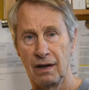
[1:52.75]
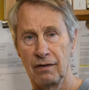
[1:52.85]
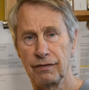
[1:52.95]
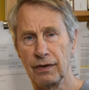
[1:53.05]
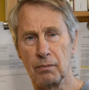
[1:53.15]

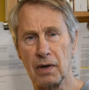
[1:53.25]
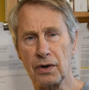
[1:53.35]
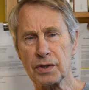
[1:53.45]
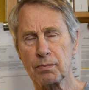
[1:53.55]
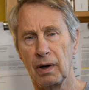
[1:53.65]
For the
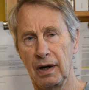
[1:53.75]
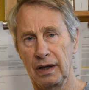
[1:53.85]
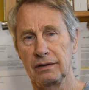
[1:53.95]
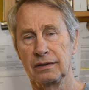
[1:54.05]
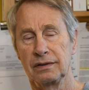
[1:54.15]
most
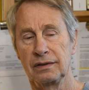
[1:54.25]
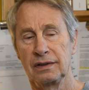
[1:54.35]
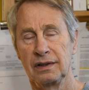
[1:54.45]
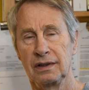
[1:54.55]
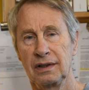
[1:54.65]
part,
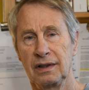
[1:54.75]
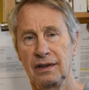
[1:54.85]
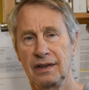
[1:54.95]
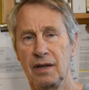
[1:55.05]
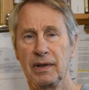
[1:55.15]

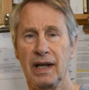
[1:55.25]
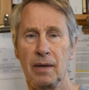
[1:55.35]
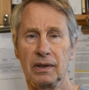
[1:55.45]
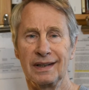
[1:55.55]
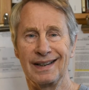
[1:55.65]
they've been
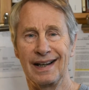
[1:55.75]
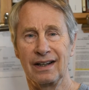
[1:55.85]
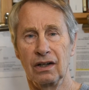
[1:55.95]
able to get